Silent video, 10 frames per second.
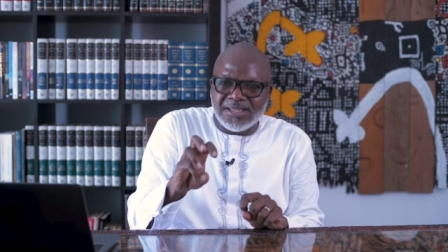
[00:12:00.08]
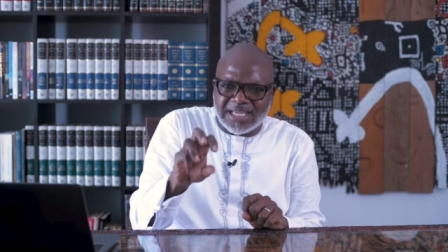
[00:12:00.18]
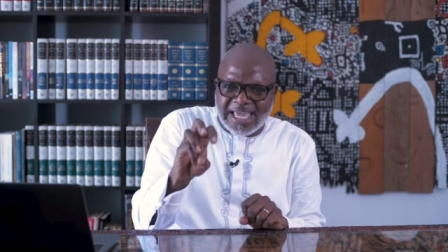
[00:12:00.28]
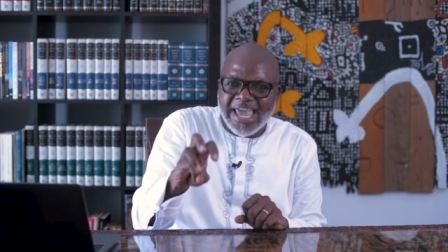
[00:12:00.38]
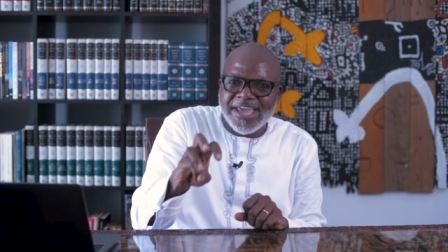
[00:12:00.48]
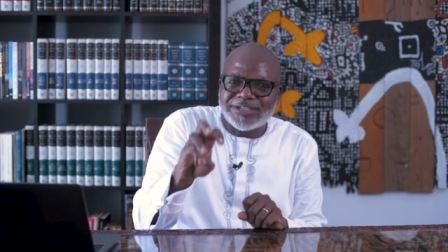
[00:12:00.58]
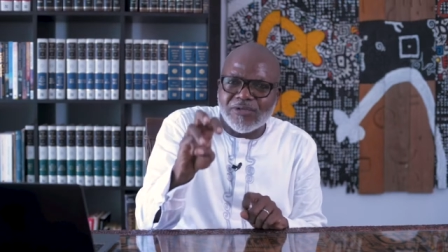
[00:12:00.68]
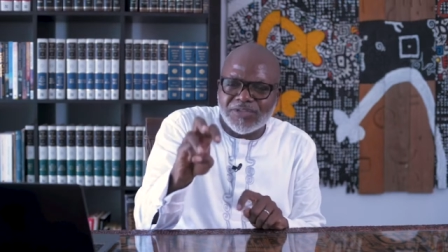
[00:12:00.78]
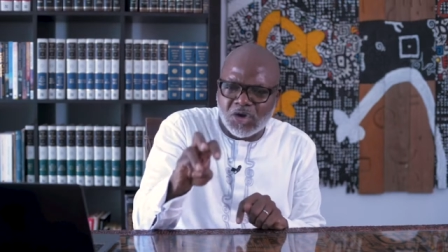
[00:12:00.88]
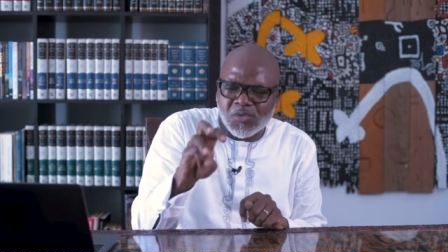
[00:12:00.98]
the case
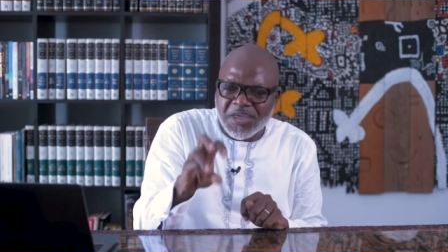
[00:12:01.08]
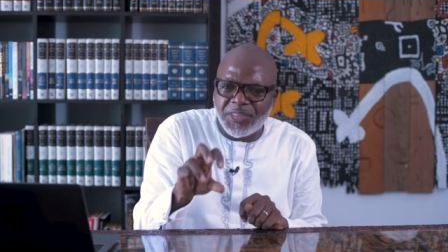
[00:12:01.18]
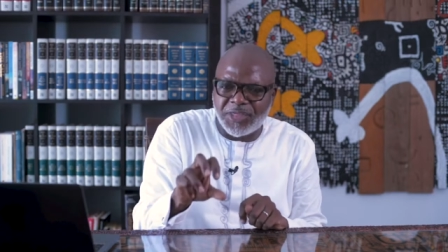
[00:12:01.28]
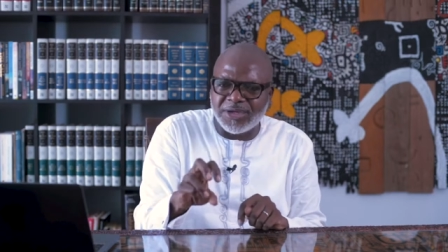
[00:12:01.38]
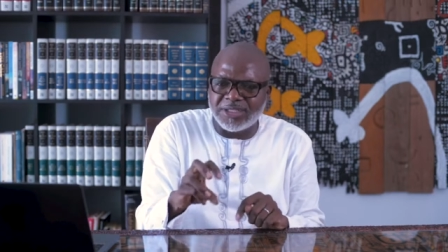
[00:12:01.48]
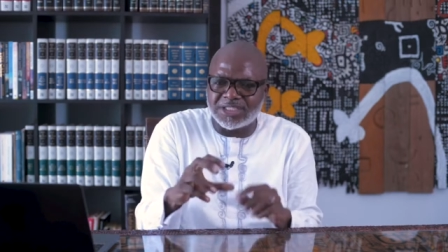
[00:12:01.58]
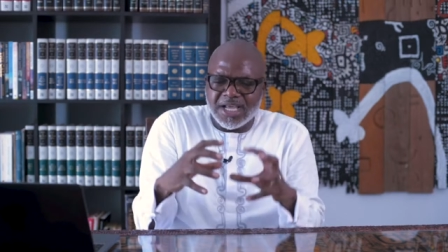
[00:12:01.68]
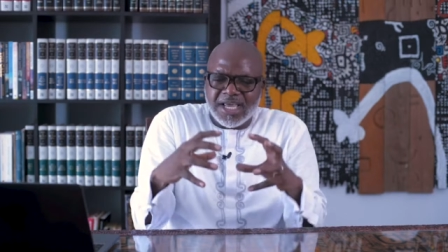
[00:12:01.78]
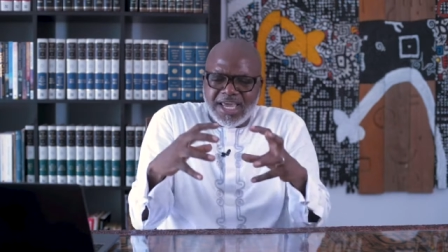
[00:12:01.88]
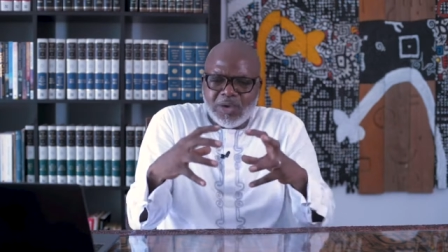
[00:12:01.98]
of the Corinthians,
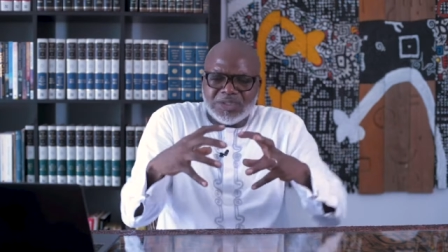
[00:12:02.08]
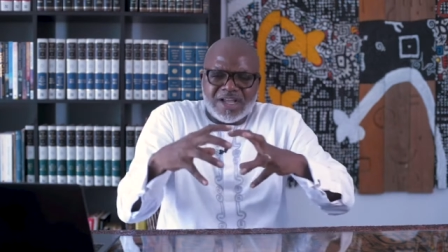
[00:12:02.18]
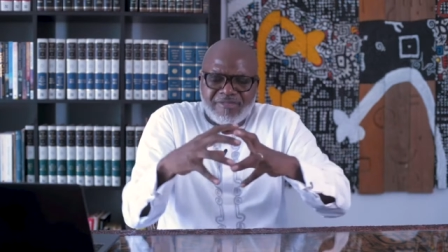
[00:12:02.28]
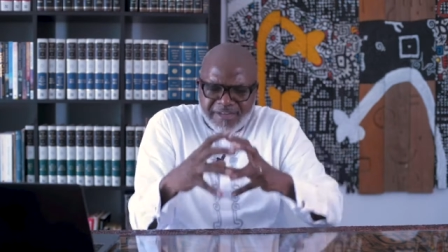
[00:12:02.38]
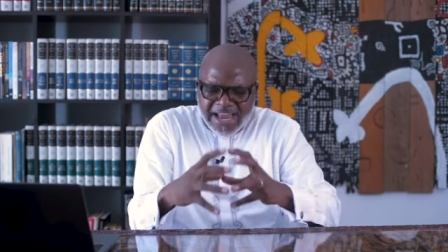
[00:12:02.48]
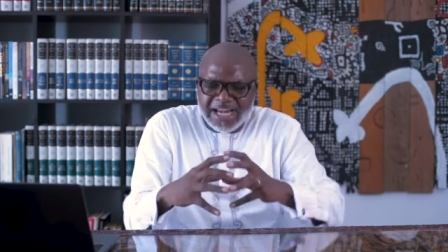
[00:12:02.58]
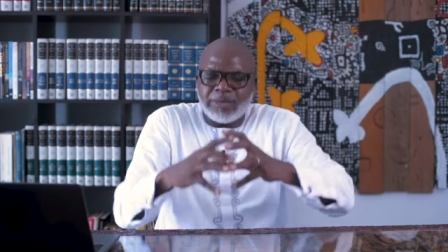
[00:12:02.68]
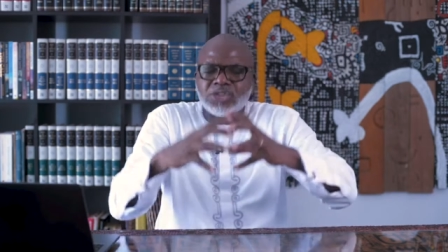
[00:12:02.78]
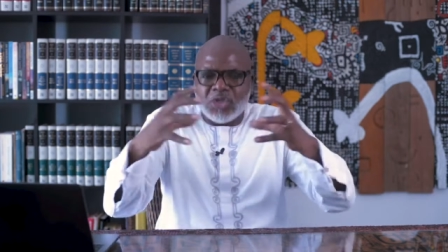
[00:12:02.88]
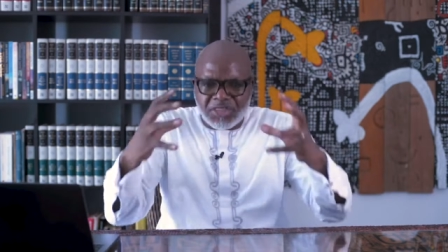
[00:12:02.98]
it was
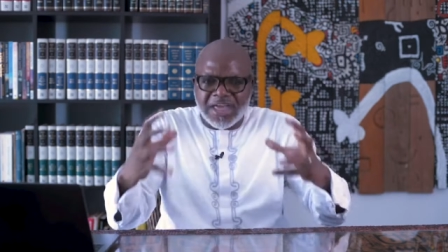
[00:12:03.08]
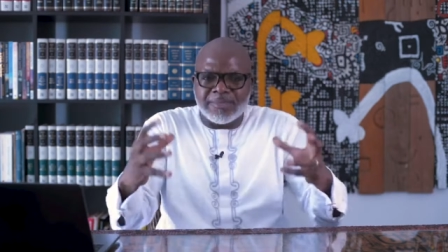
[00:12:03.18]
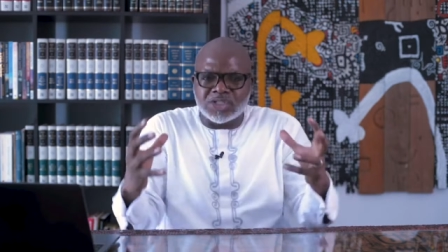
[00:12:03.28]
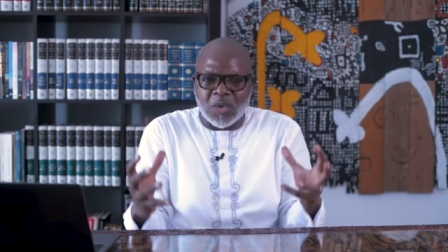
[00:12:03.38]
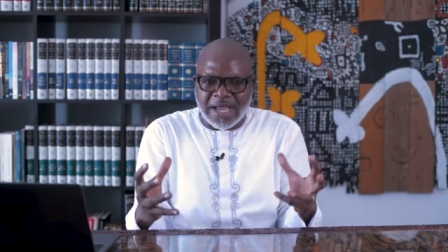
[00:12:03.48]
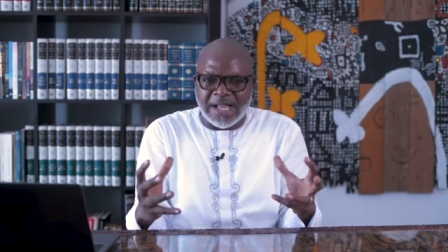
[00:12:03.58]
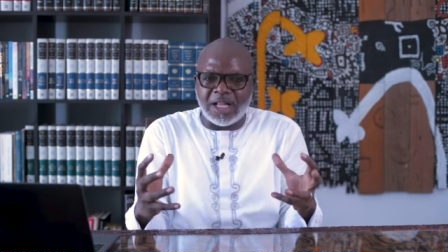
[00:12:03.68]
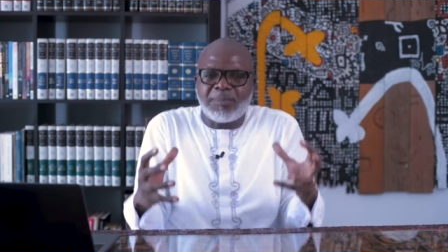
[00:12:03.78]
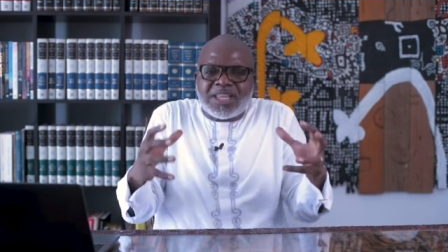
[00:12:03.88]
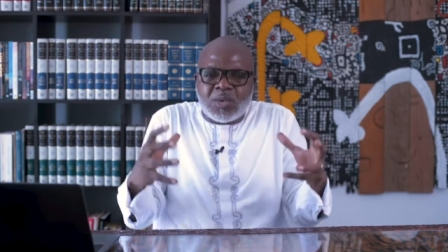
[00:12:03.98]
available to them as well,
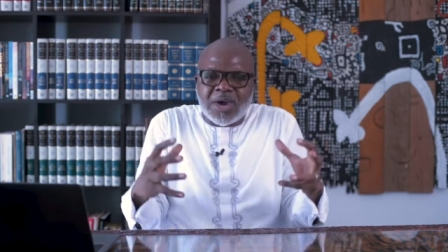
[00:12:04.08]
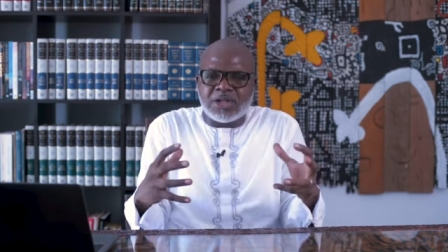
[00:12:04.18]
but they were